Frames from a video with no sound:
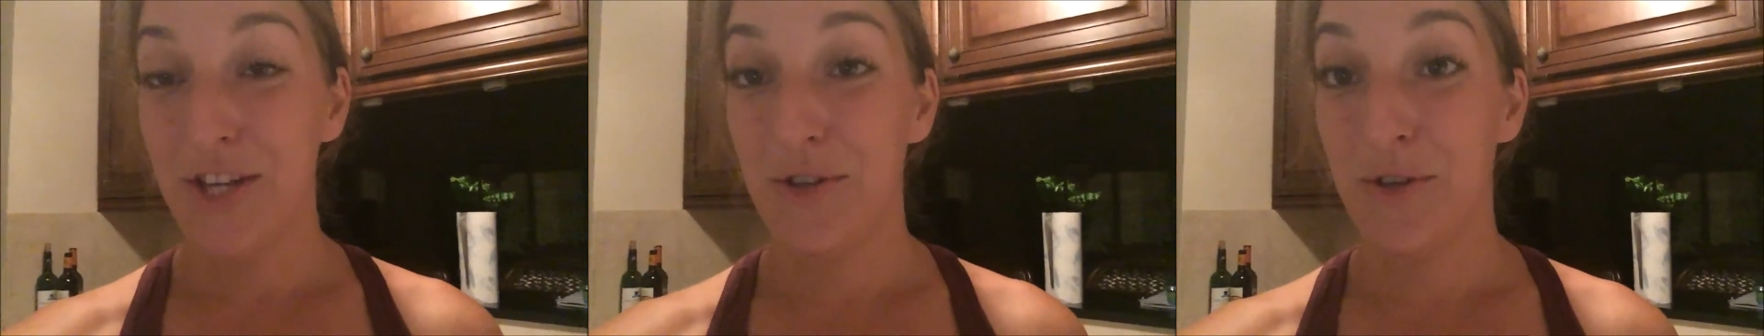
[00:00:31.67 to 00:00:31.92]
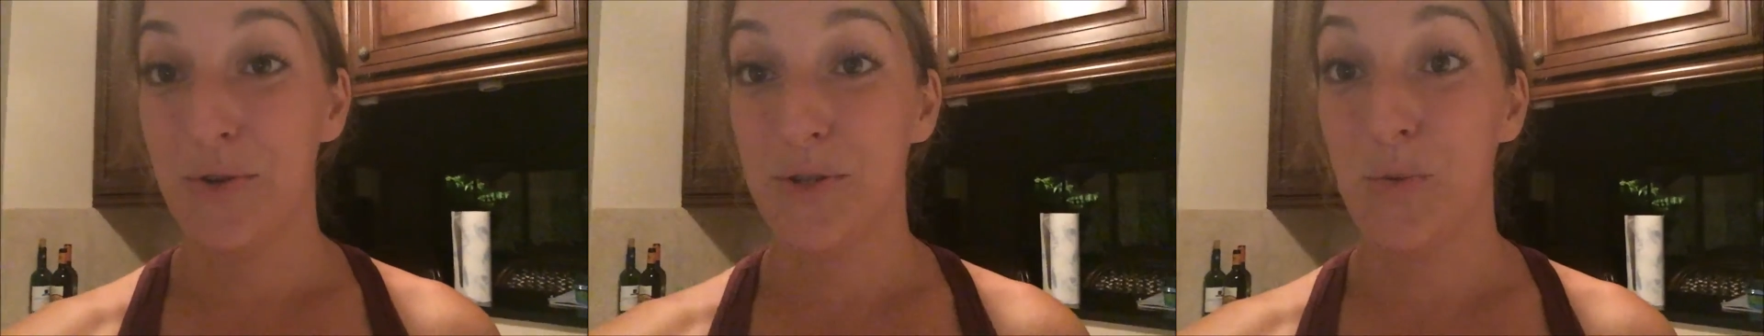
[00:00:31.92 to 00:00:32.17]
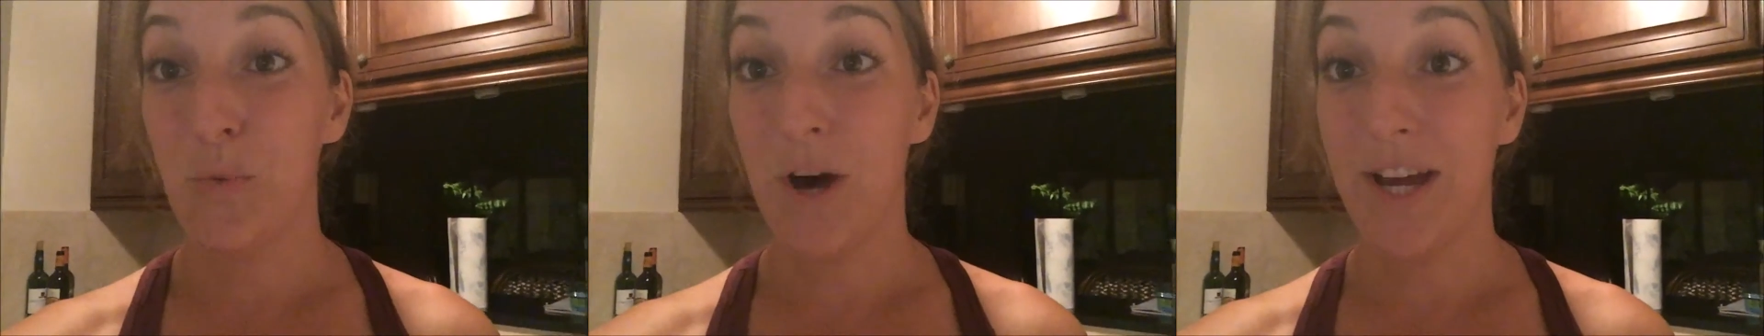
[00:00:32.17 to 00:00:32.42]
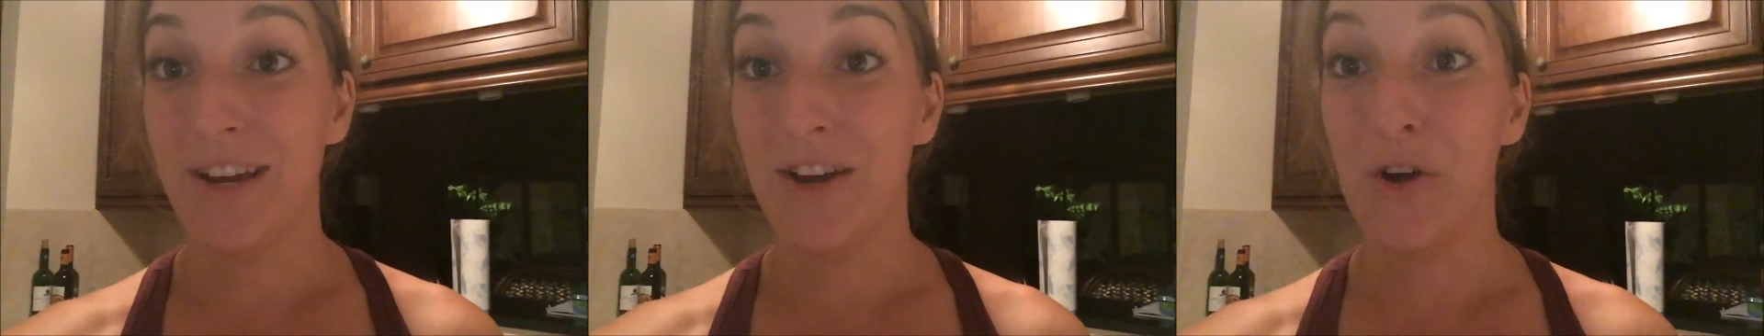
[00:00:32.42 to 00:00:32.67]
You use
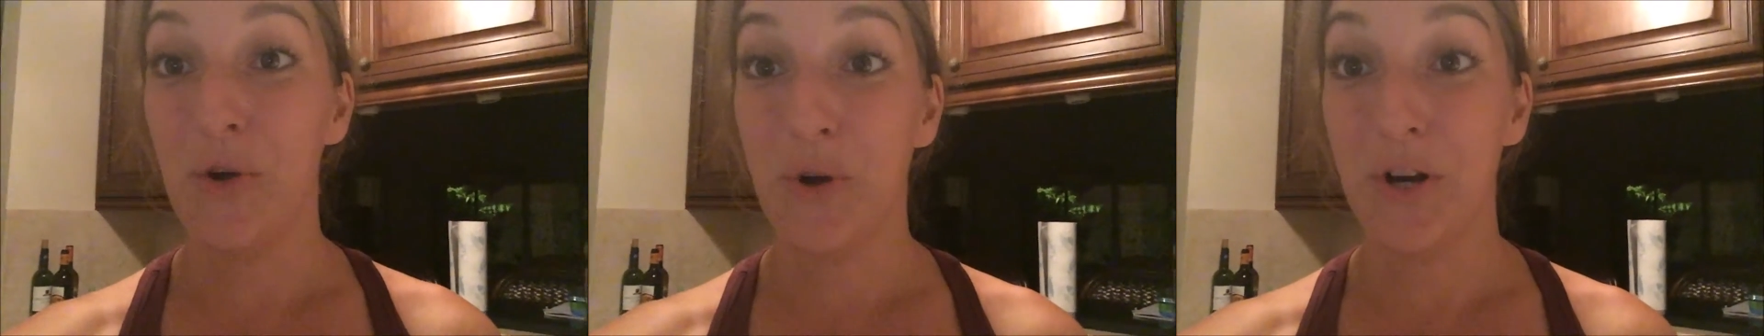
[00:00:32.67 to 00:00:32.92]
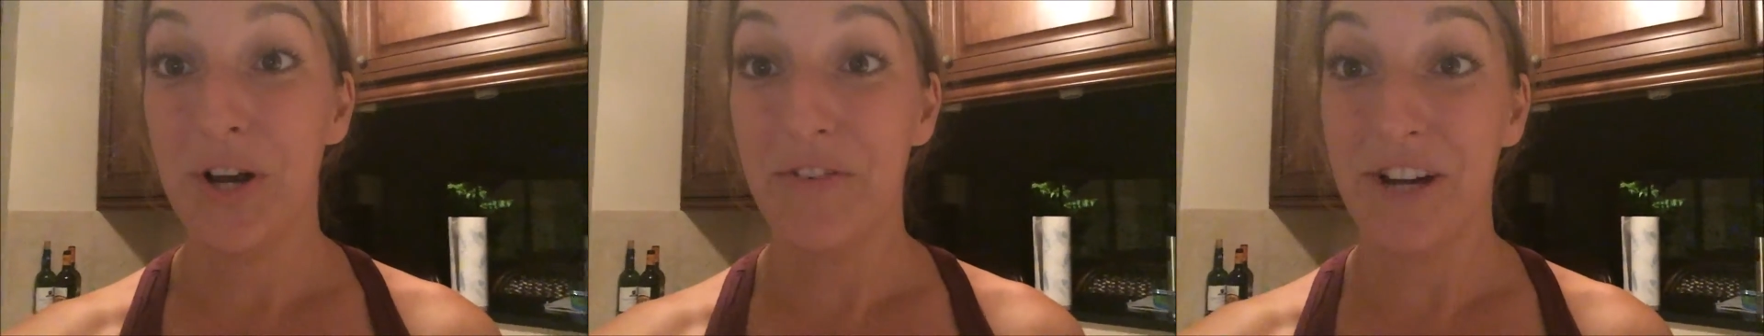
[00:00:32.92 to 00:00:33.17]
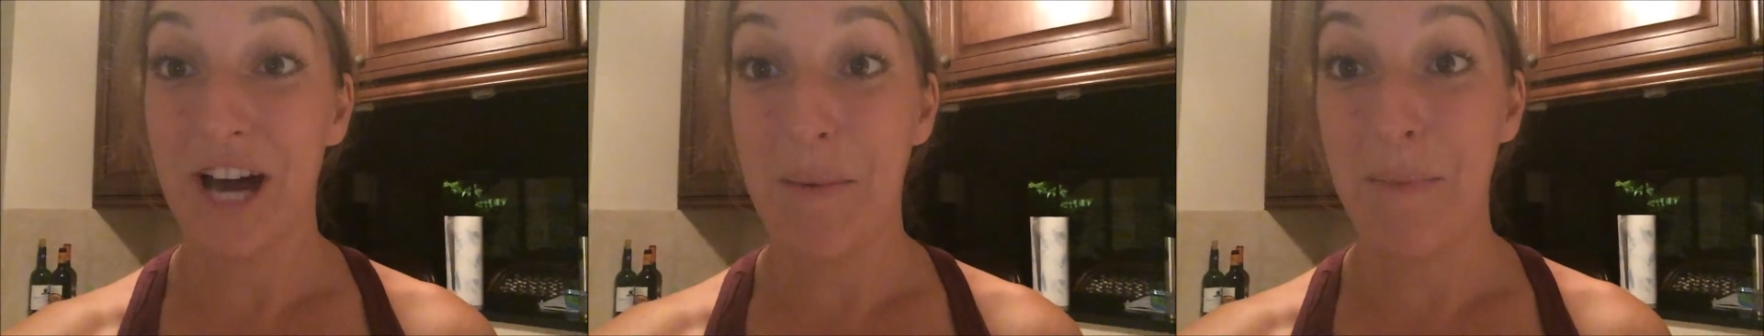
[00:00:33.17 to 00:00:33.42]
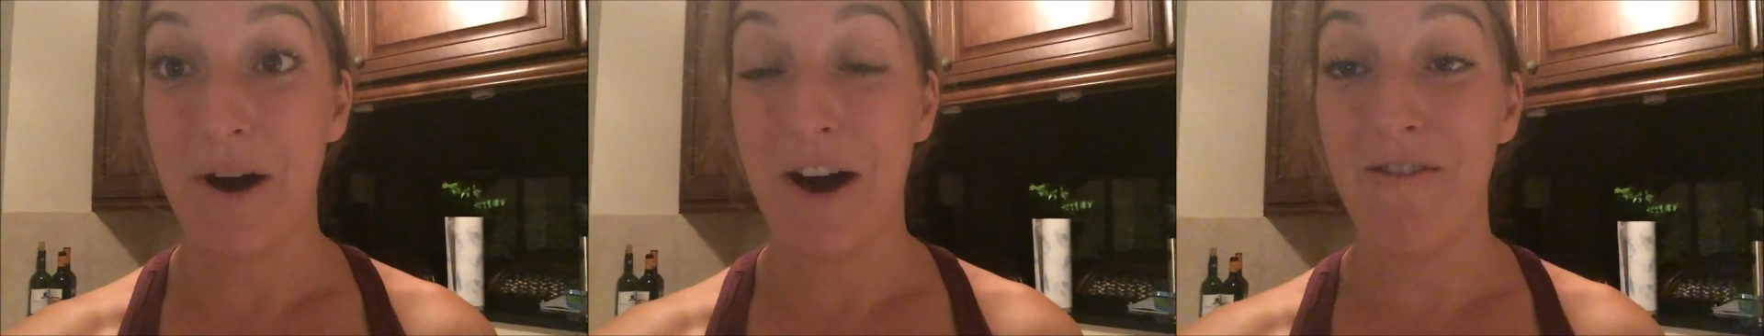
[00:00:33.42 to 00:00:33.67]
one quarter of a
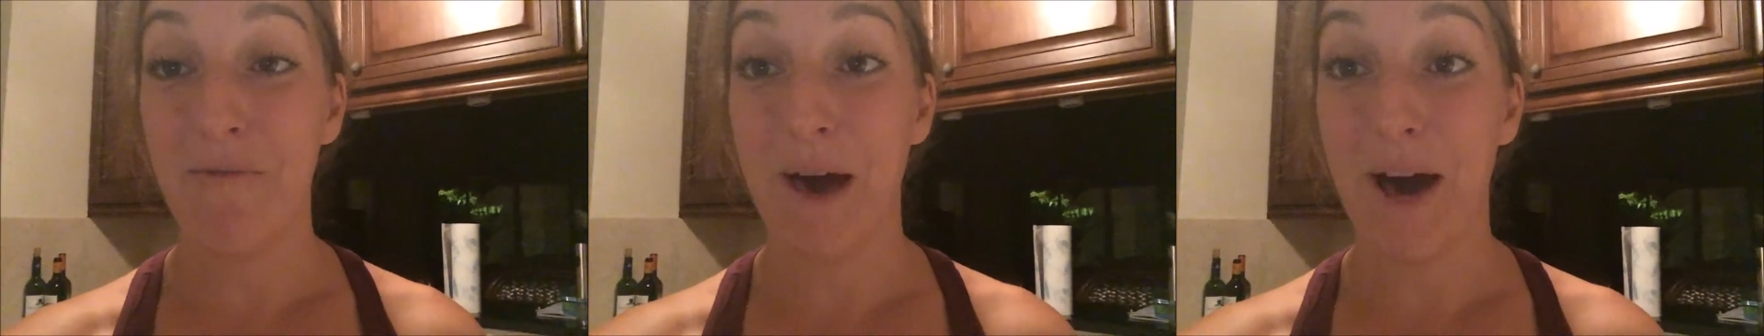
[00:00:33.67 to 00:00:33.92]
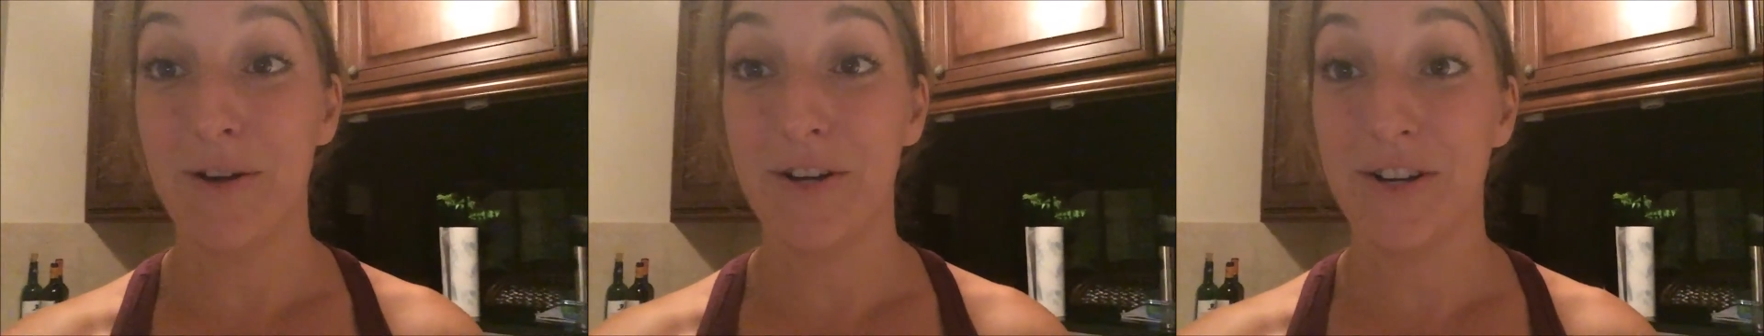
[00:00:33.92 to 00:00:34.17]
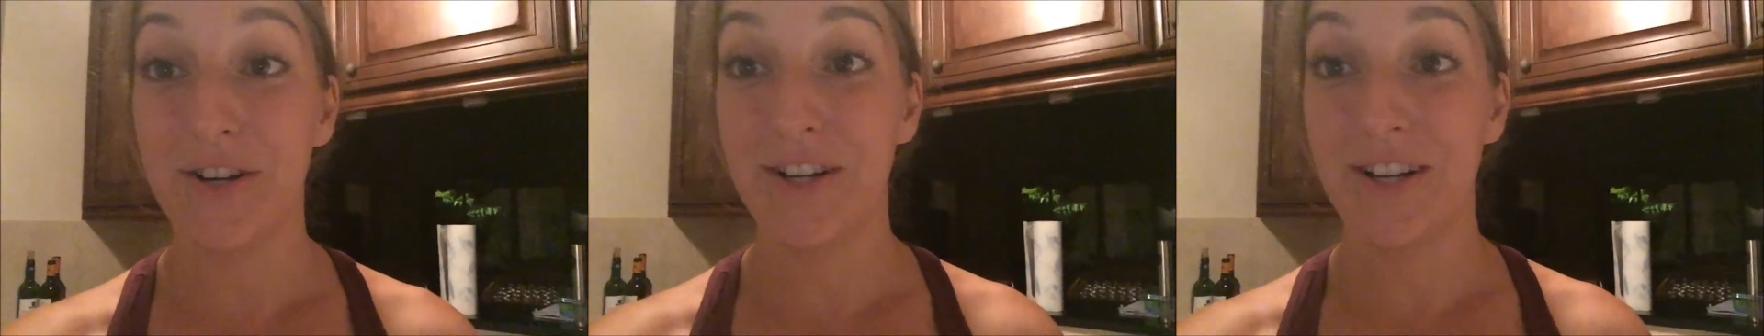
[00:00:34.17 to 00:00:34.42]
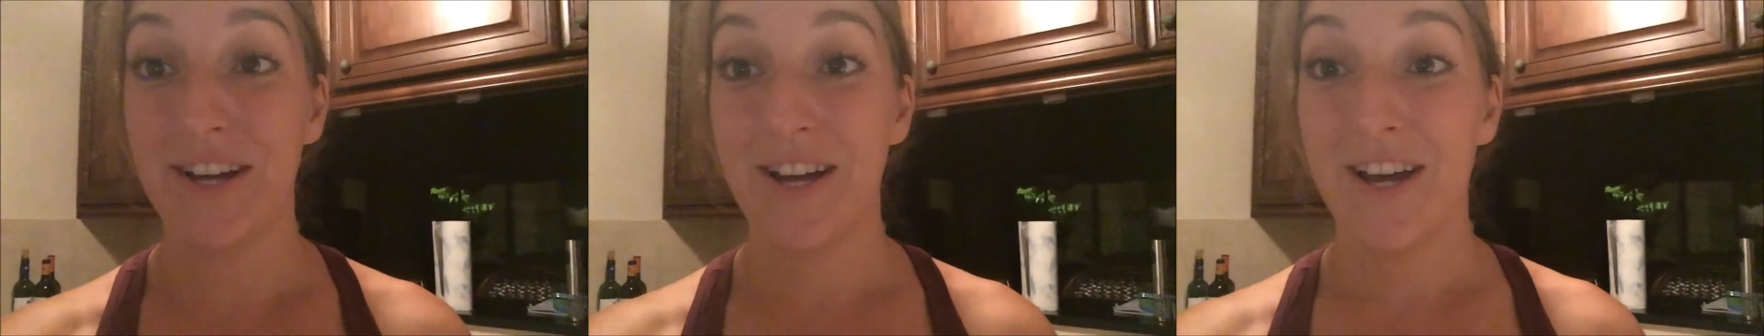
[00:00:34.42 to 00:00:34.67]
cup of powdered